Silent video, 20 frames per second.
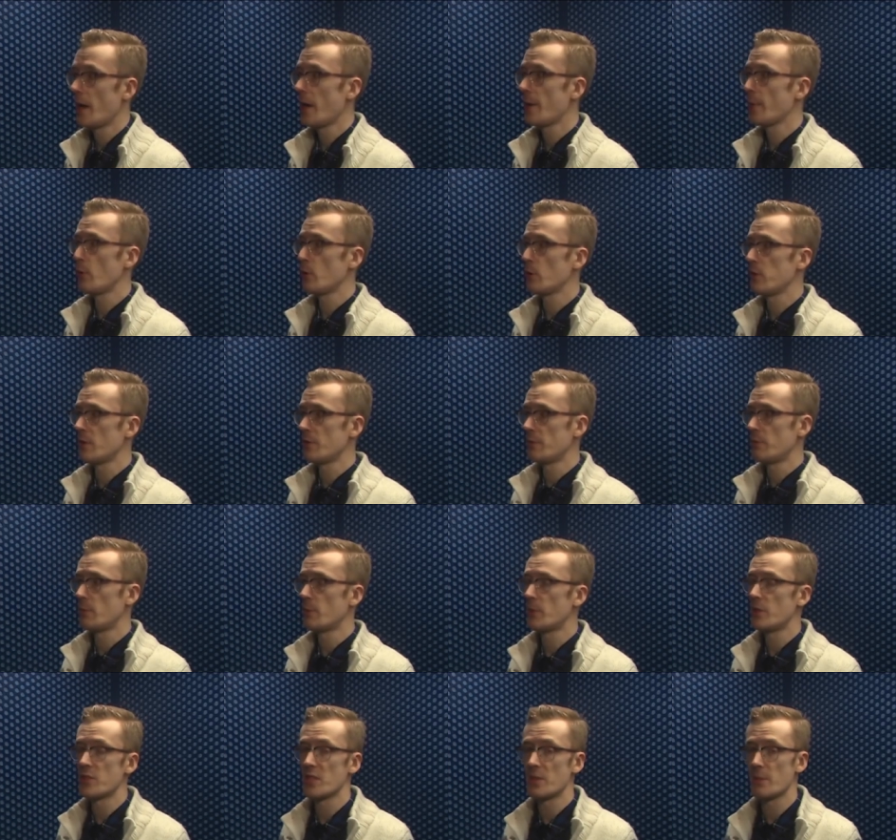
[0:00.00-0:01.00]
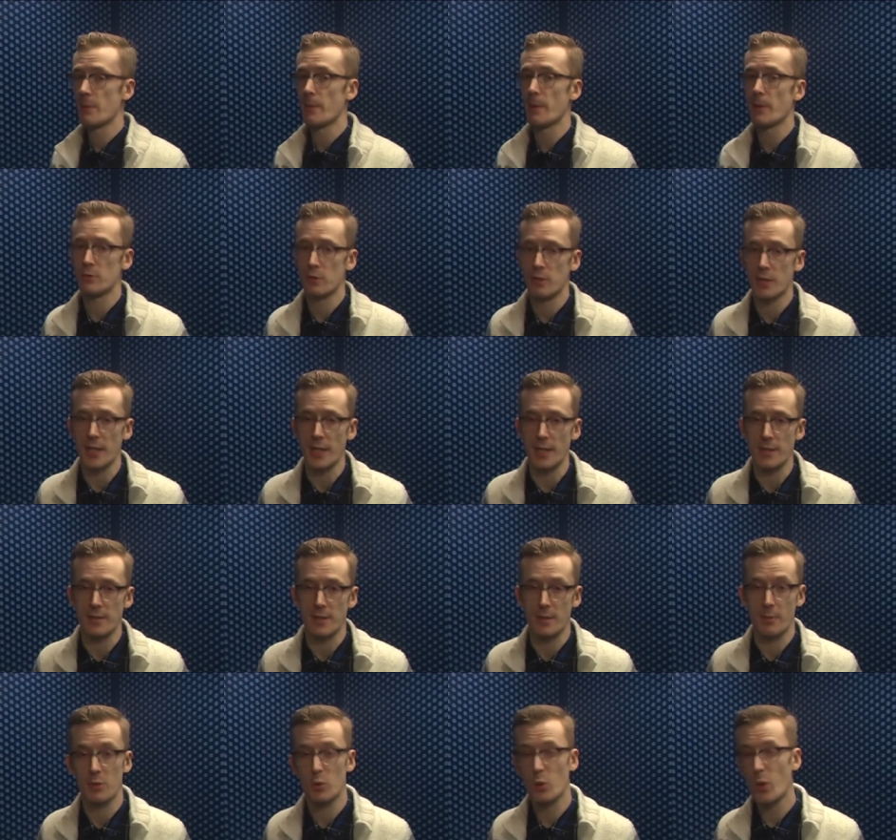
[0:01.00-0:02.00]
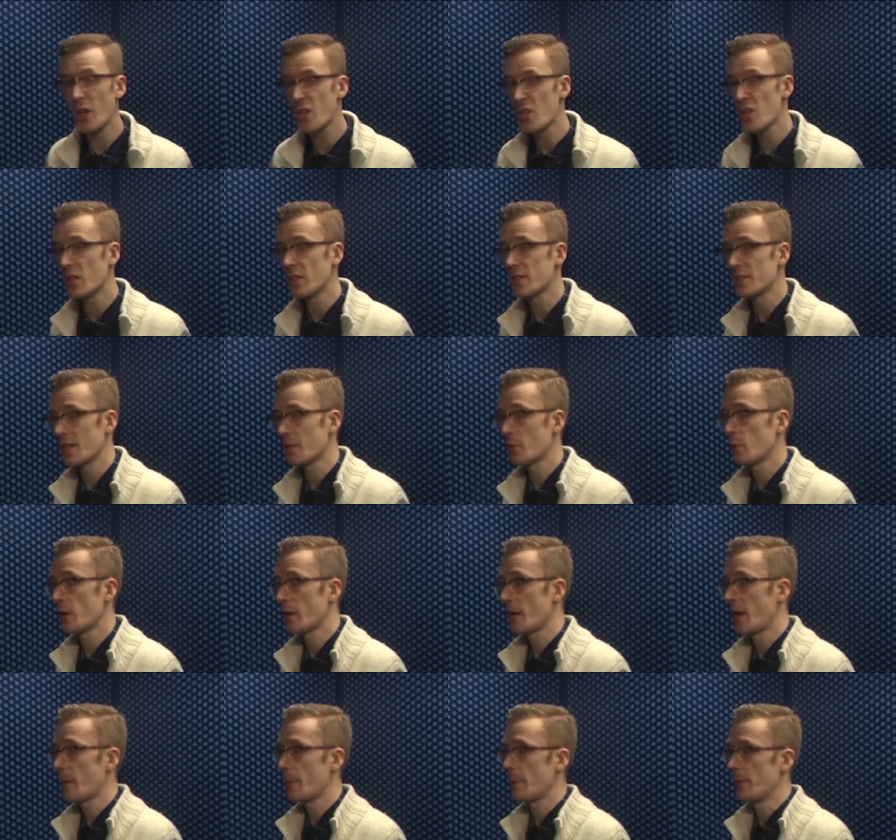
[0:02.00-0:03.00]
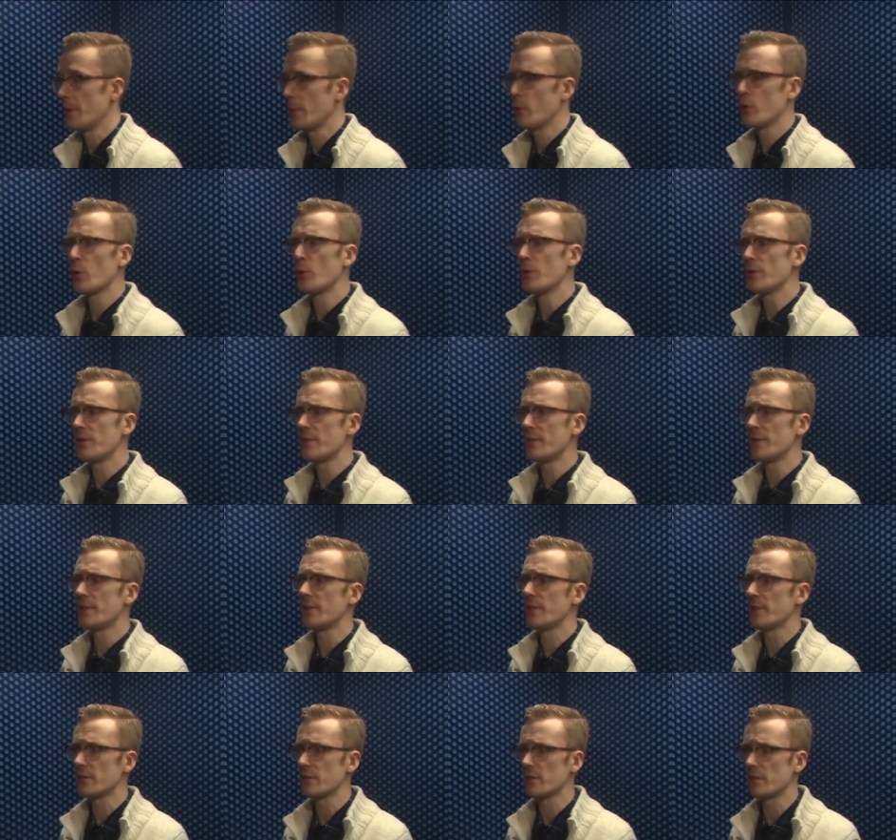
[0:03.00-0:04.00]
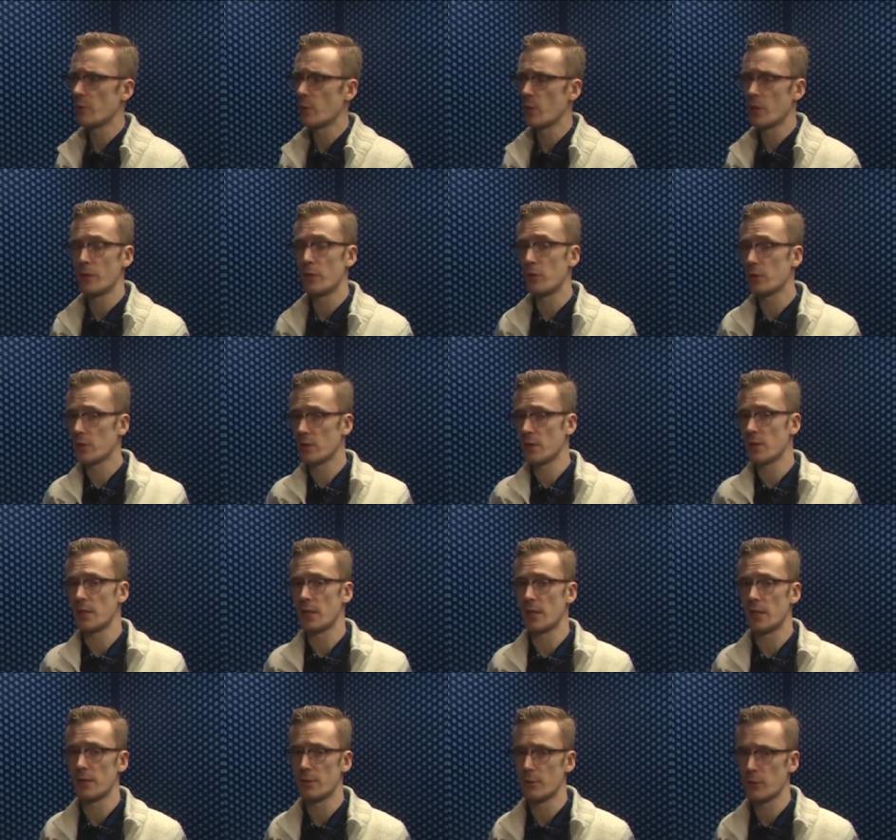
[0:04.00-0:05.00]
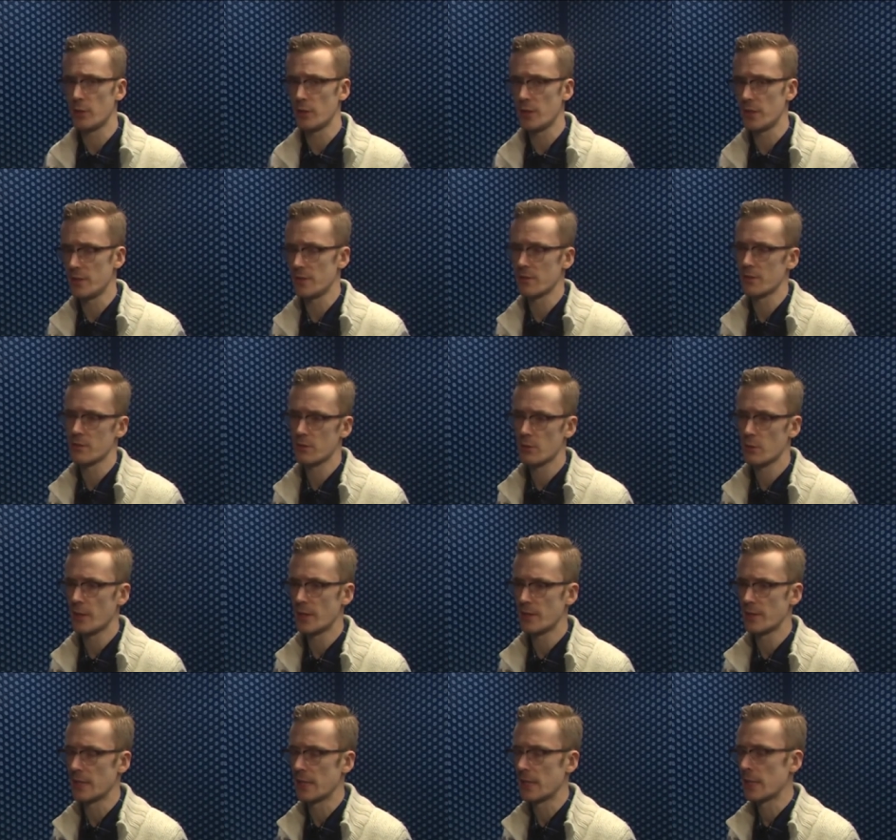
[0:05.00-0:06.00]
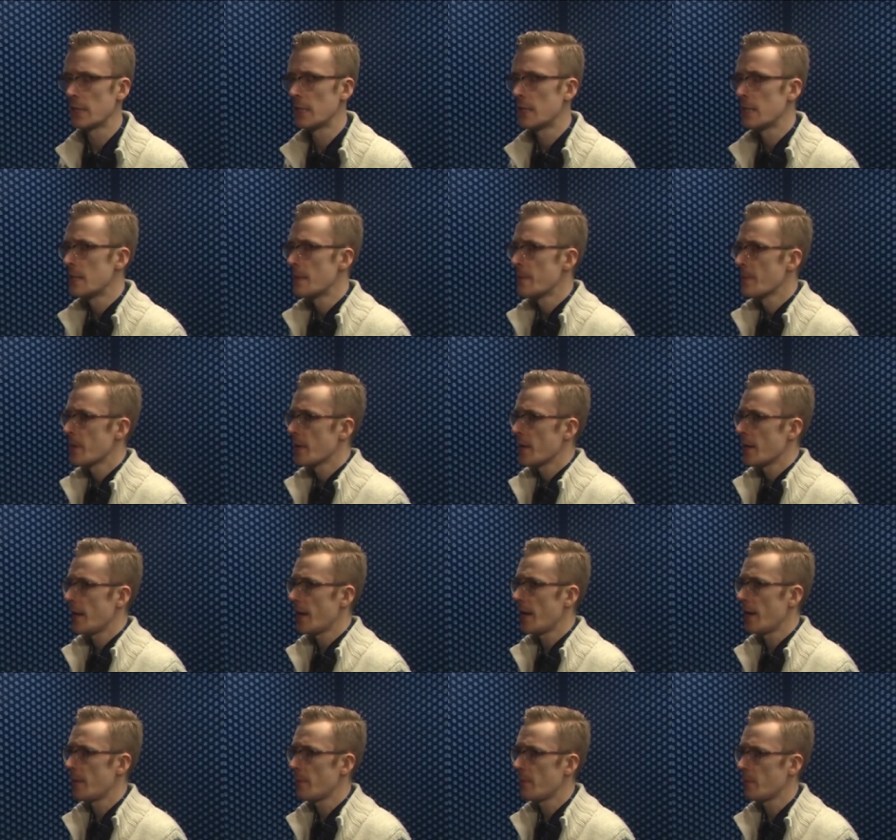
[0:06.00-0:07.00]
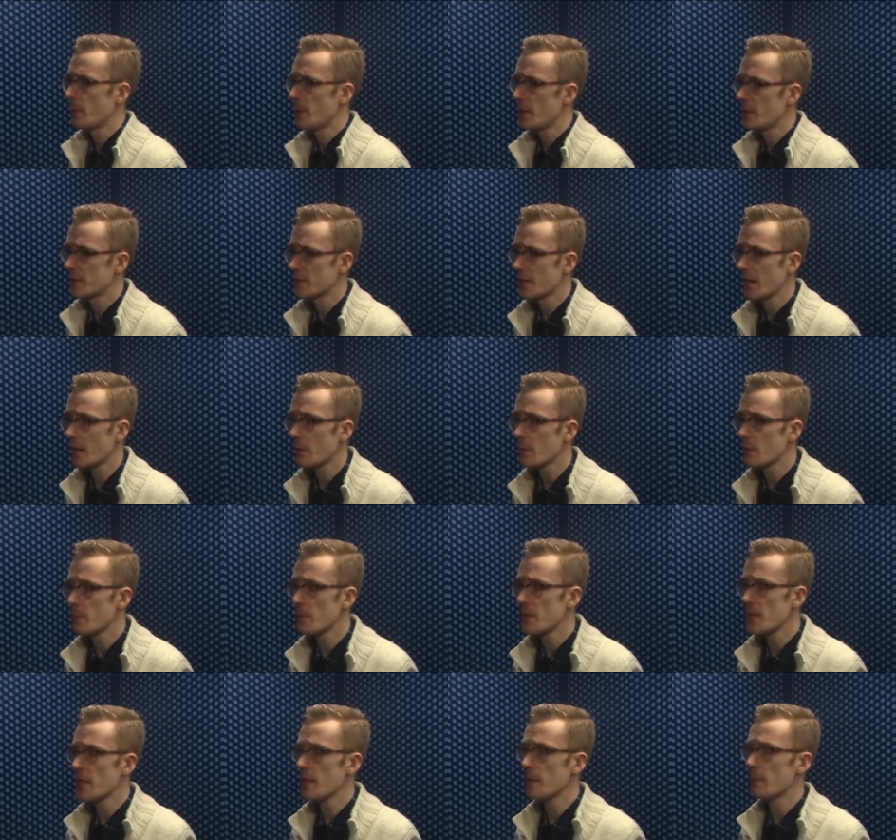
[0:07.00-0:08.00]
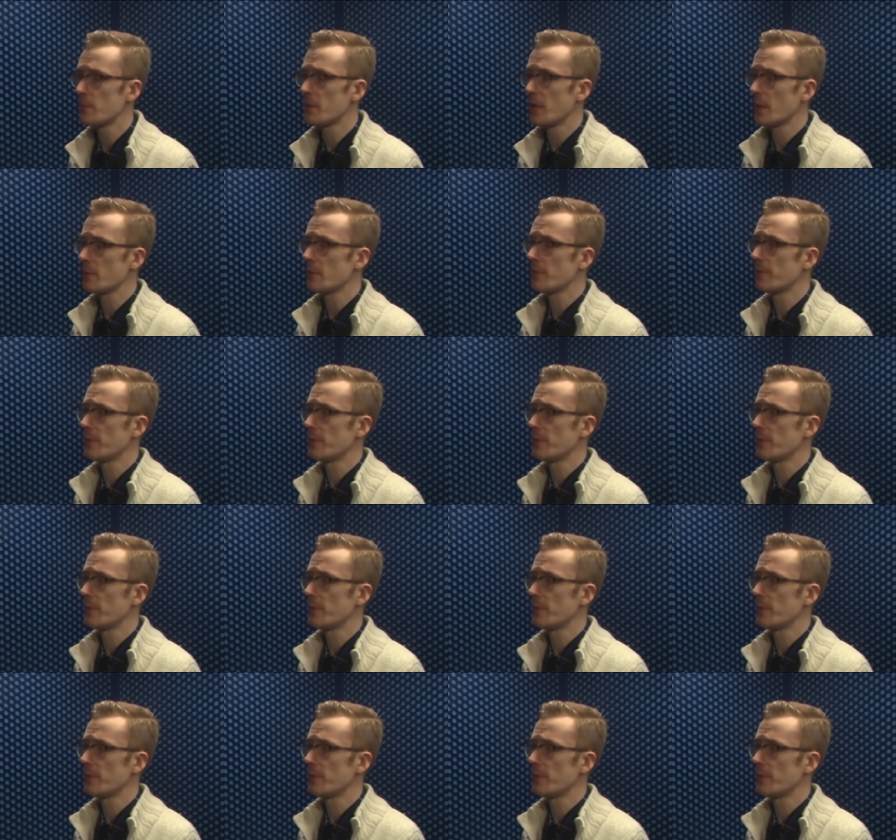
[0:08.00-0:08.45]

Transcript: I am old enough to remember the Jamie Bulger case. I was quite young at the time when it happened. I won't go into the details. If you want to have a look, Google it, it's quite sad. But at the time, the media blamed a